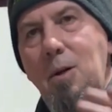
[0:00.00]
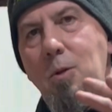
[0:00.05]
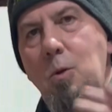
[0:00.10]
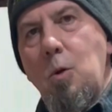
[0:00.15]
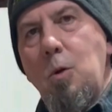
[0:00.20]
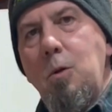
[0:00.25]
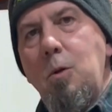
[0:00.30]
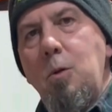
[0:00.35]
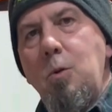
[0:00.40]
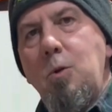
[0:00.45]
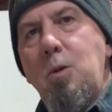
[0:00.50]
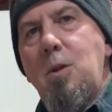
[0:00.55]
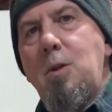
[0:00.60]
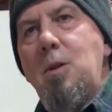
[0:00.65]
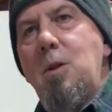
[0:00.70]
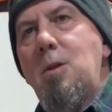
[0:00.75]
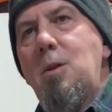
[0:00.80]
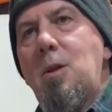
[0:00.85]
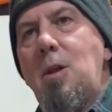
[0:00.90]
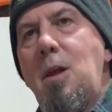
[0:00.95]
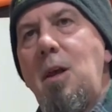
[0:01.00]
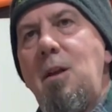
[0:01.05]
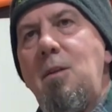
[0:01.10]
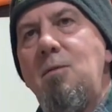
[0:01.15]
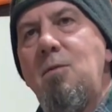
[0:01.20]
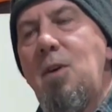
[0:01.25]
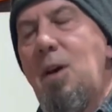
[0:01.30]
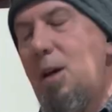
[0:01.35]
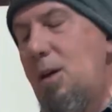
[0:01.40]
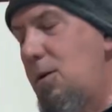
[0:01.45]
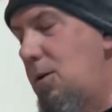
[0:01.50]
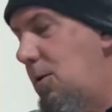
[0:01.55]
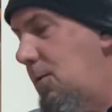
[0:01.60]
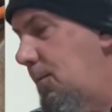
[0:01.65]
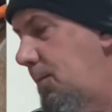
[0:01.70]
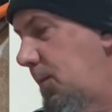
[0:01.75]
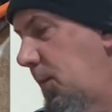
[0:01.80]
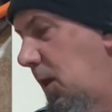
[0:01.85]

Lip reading: It's going to lose its insulating value.